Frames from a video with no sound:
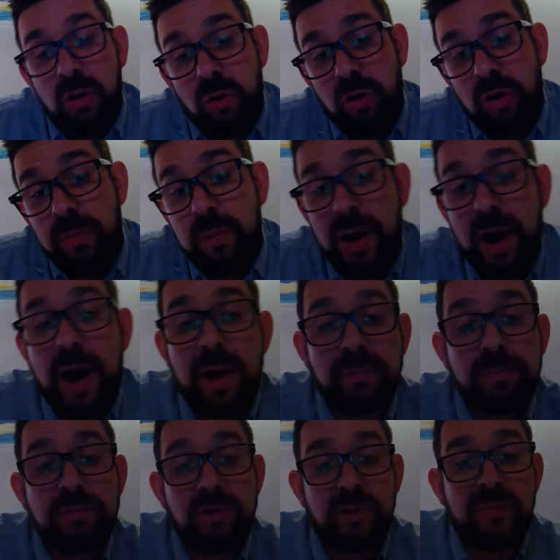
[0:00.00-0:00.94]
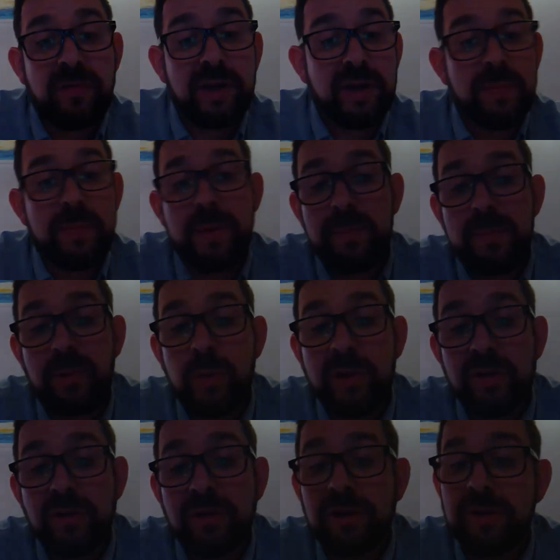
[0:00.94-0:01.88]
Or perhaps you're feeling a bit
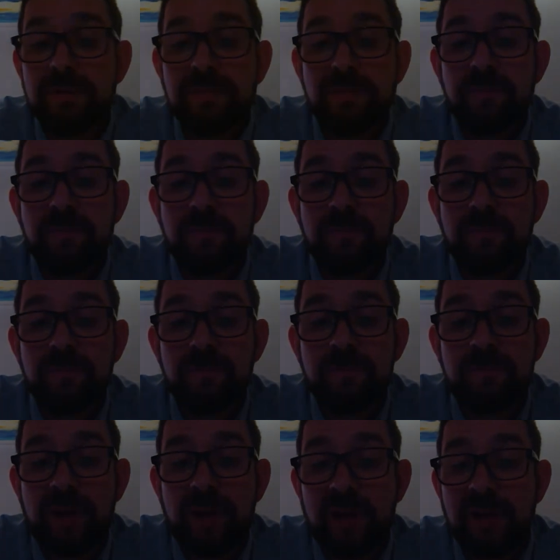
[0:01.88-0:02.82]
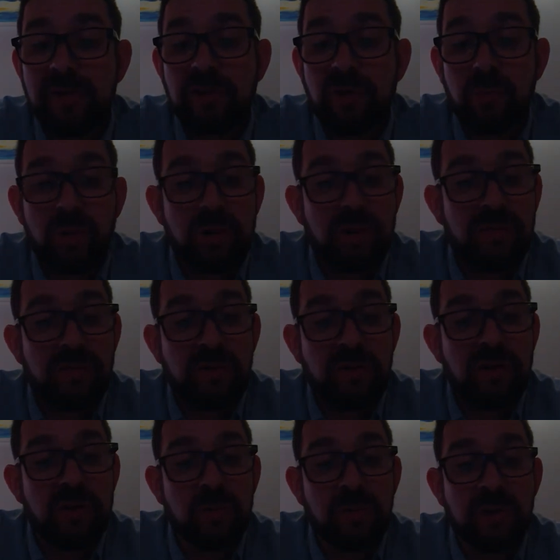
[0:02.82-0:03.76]
bewildered as to what the
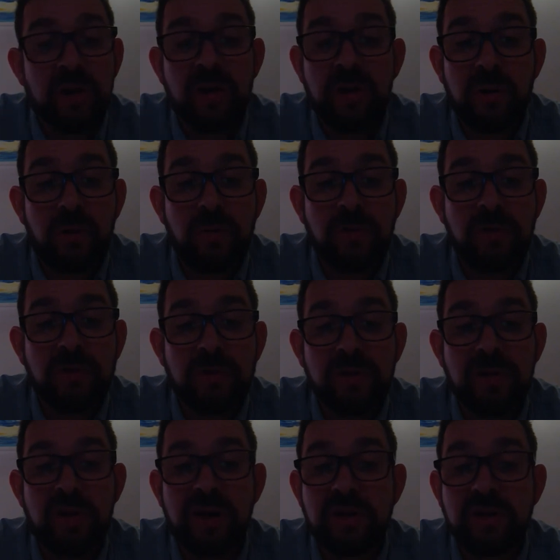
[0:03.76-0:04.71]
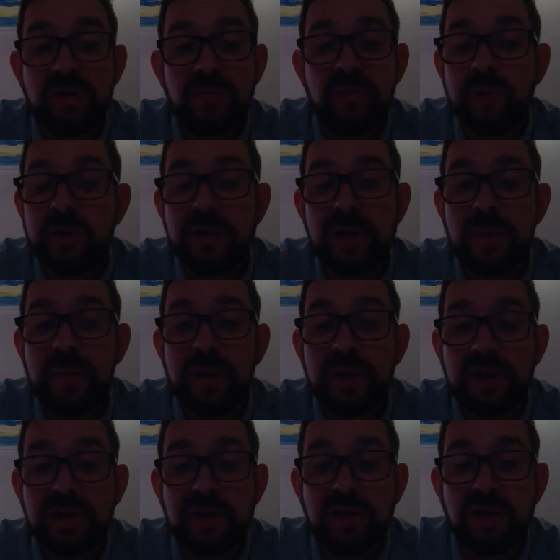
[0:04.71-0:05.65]
future will now hold now that you've no
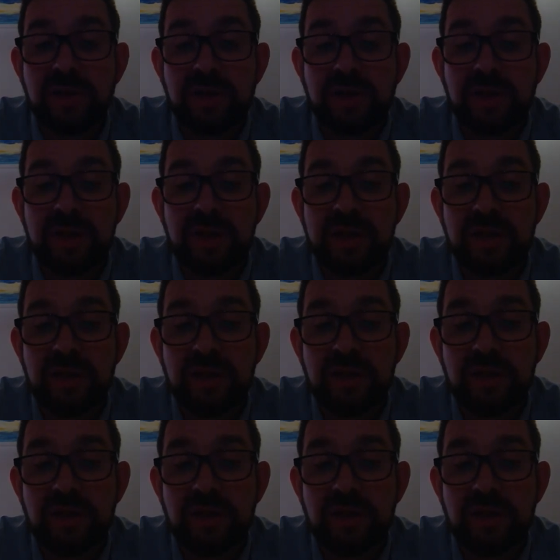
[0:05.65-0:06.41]
examinations to sit.